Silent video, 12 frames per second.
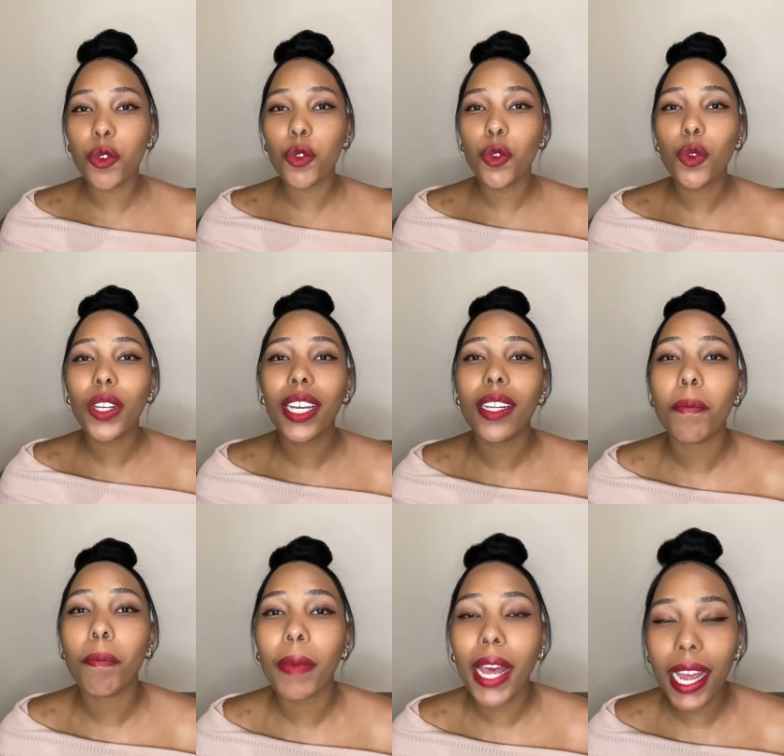you can
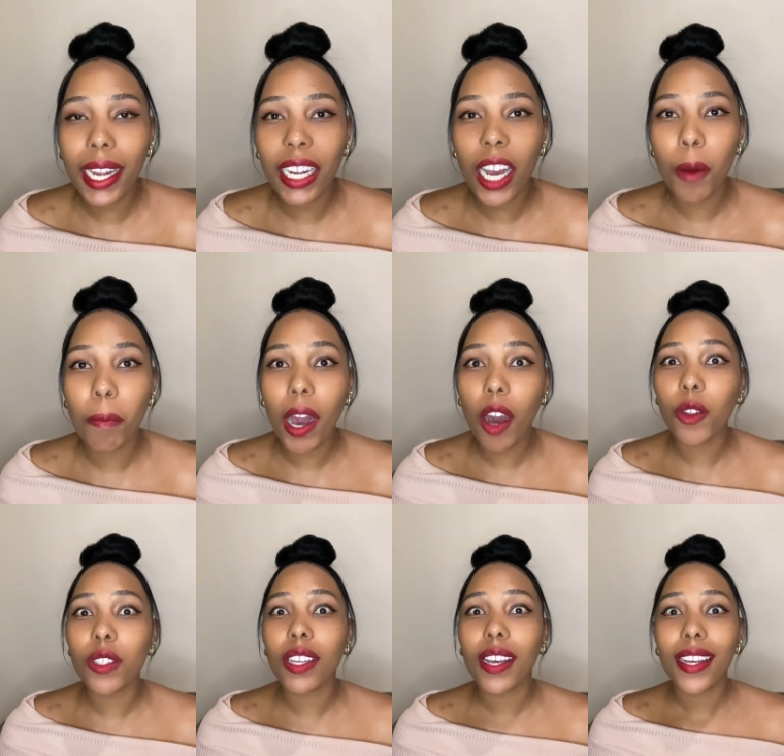bag
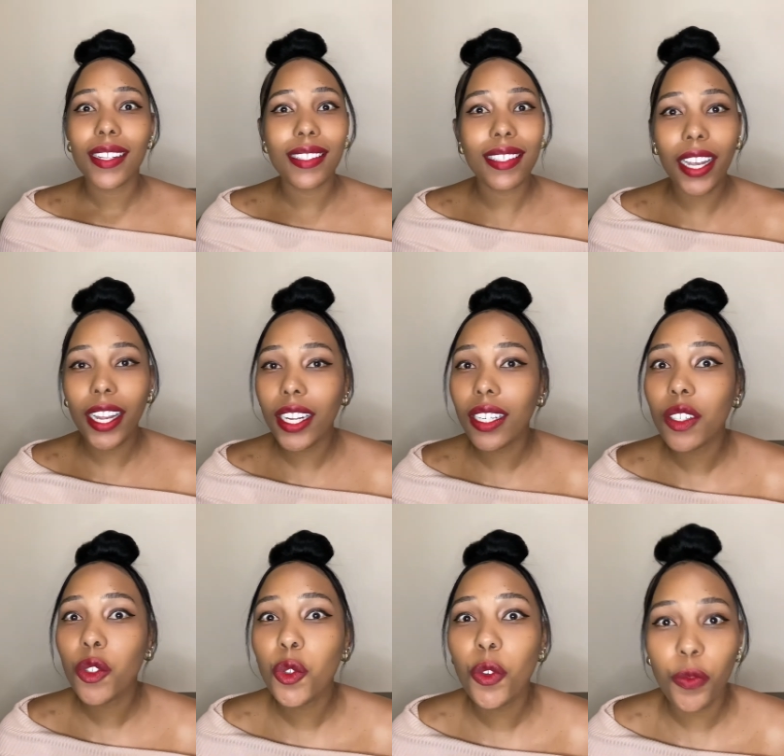about 10
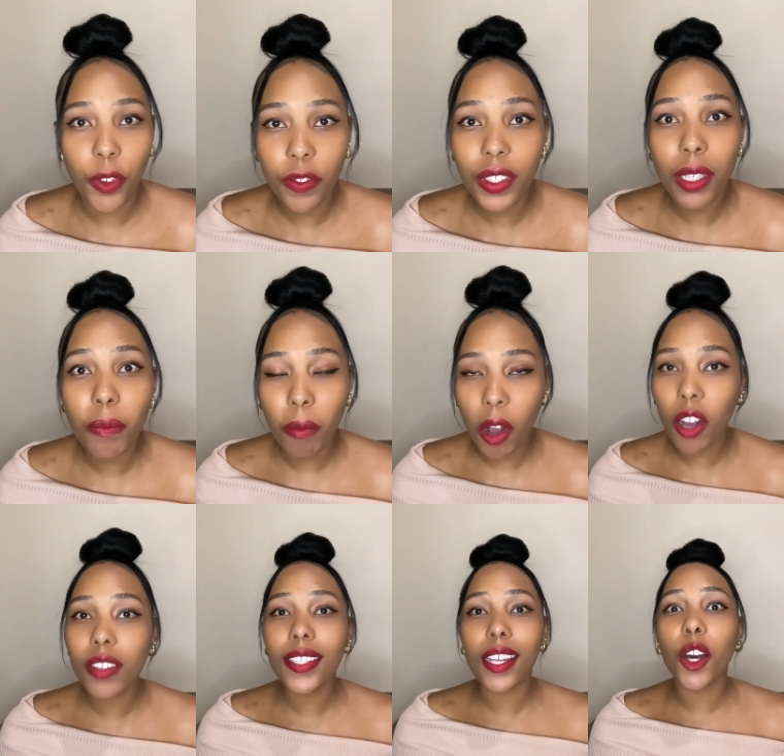to 15
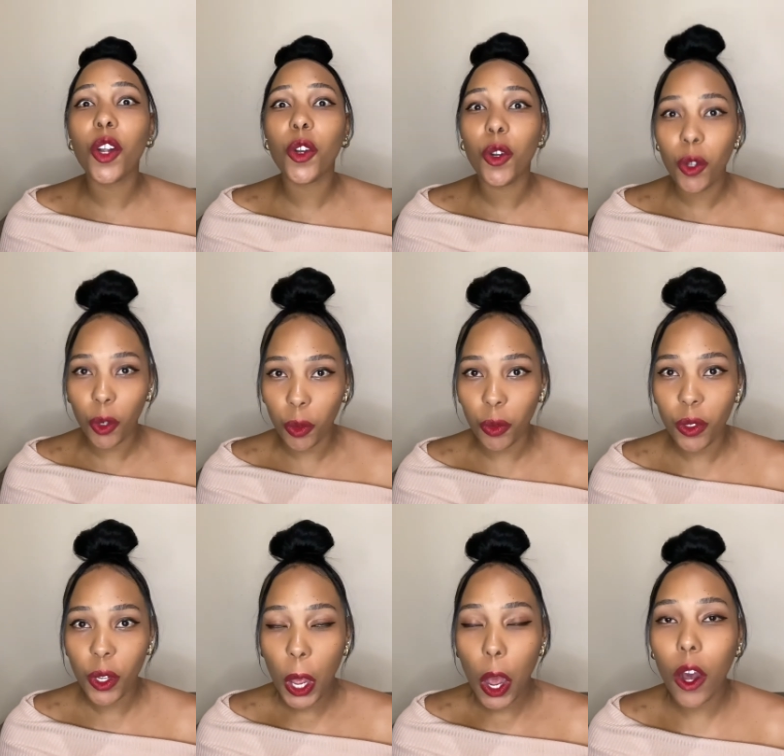marks alone
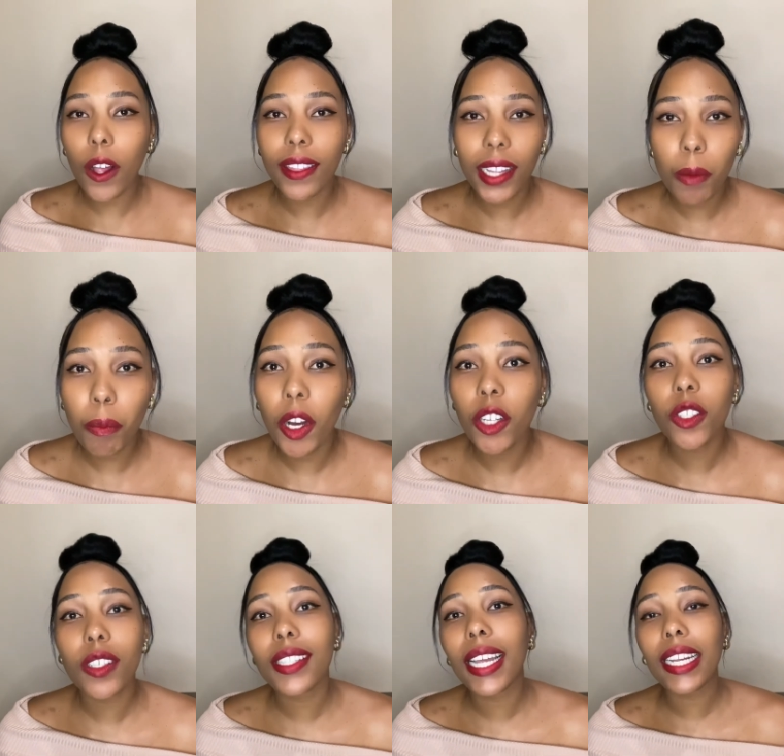on that part,
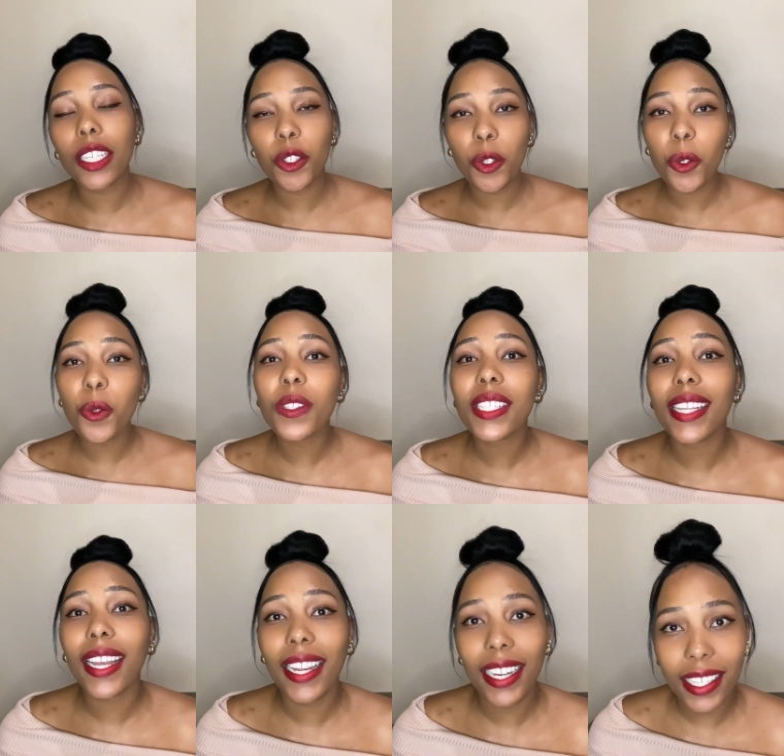because that includes the
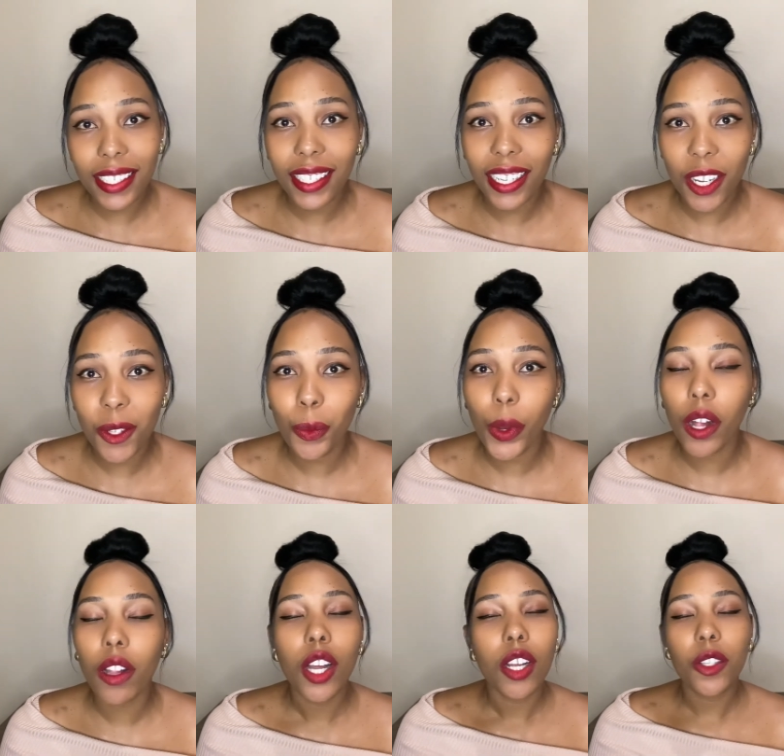heading as well.
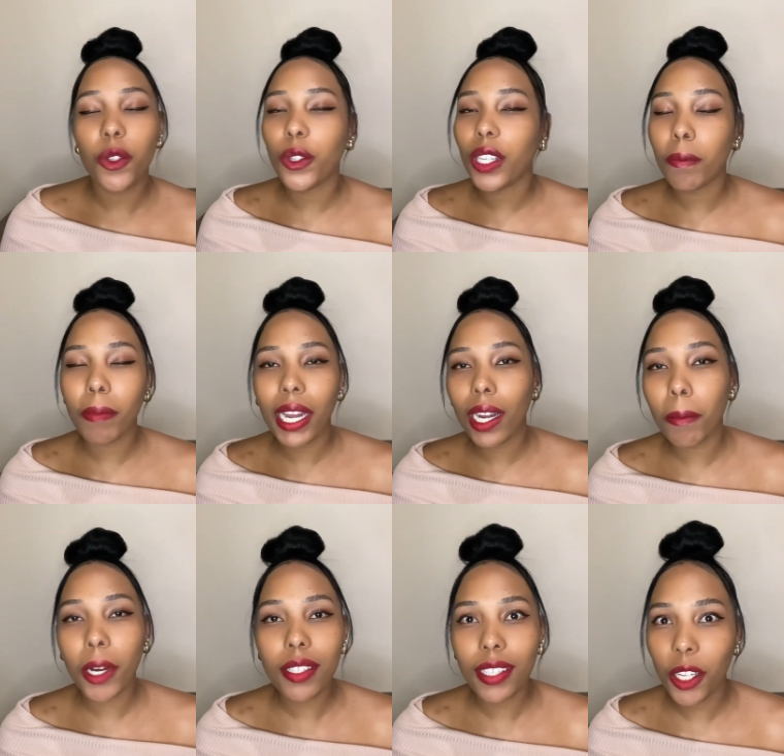So you can bag
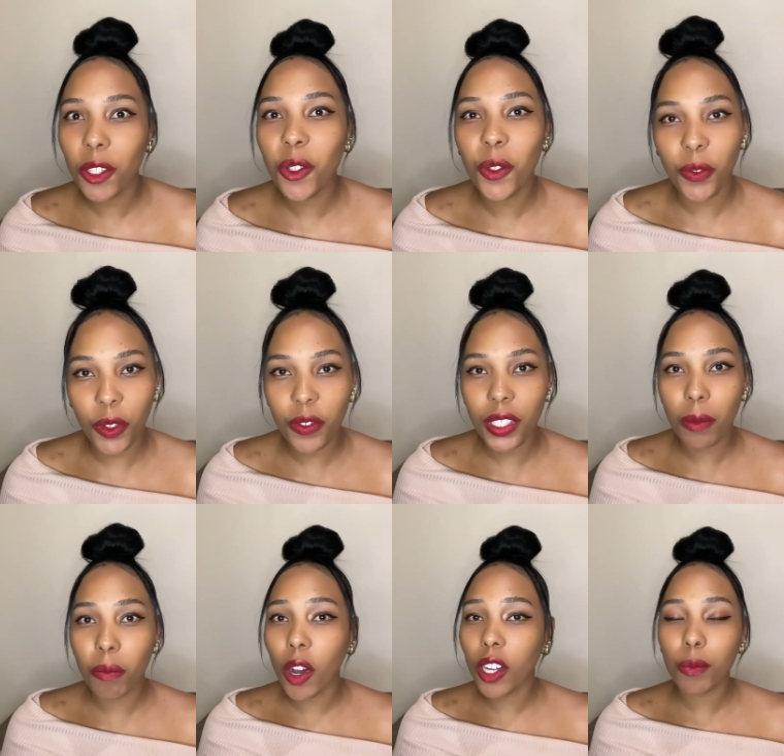about 10 to 15
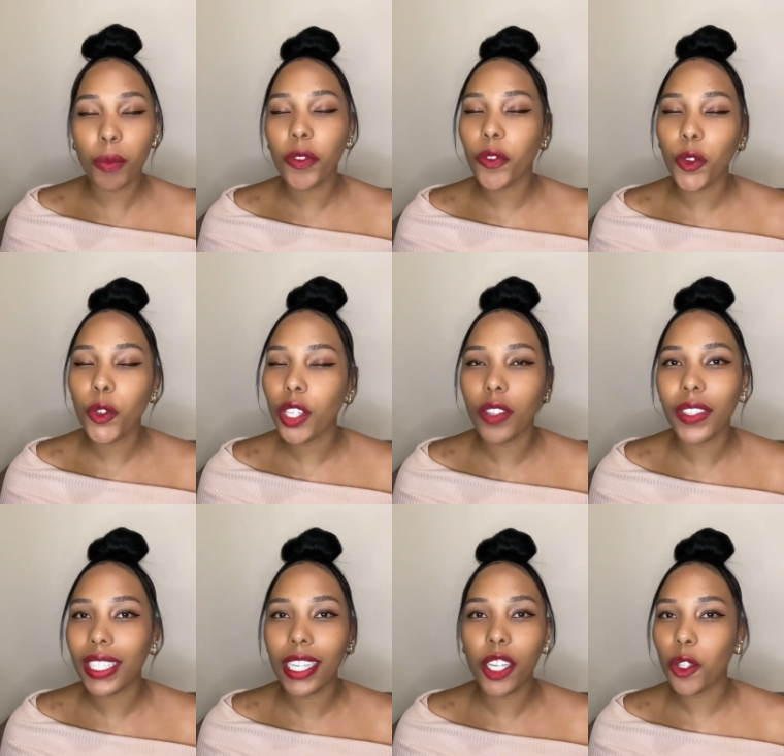marks before you even
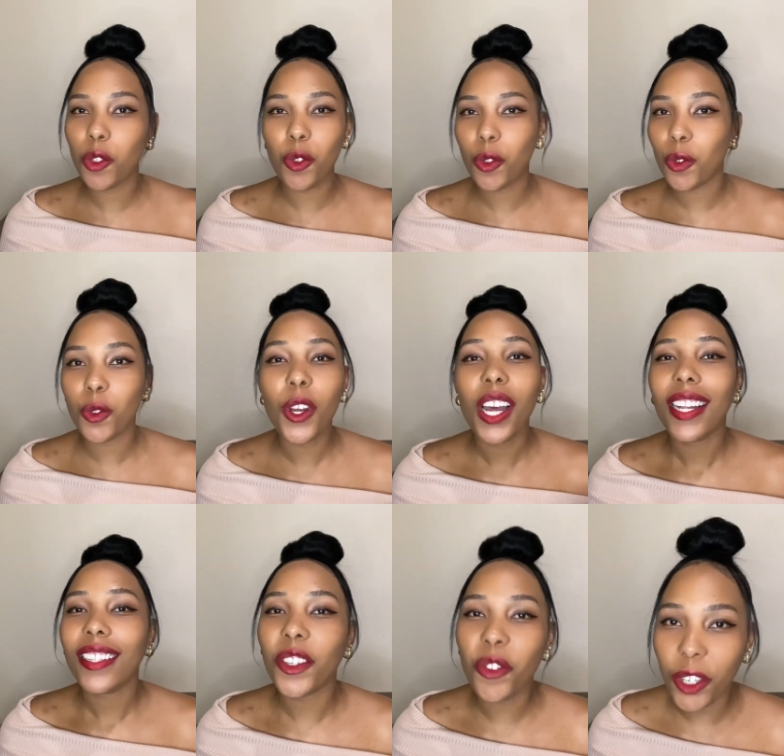get into
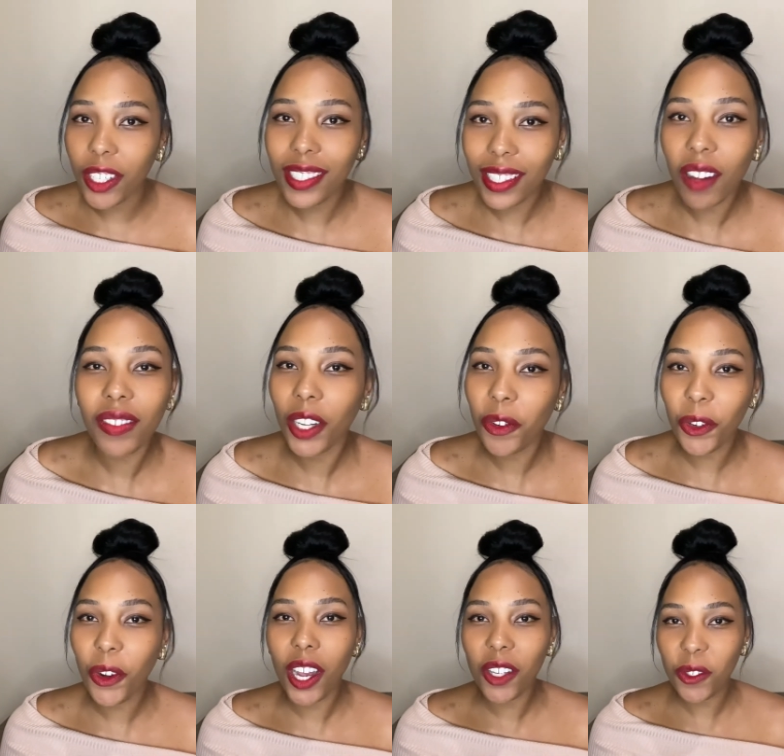the real stuff that
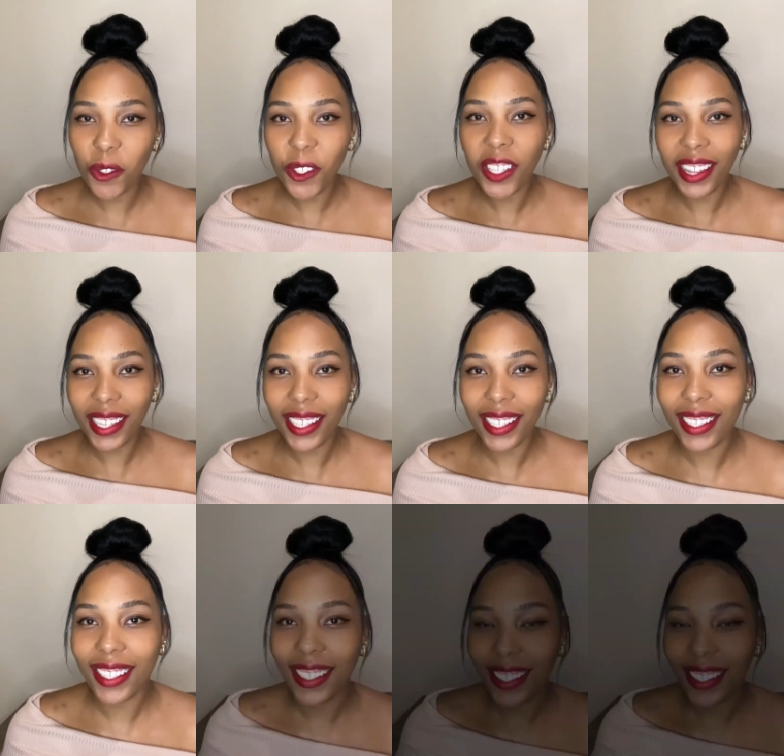requires you to think.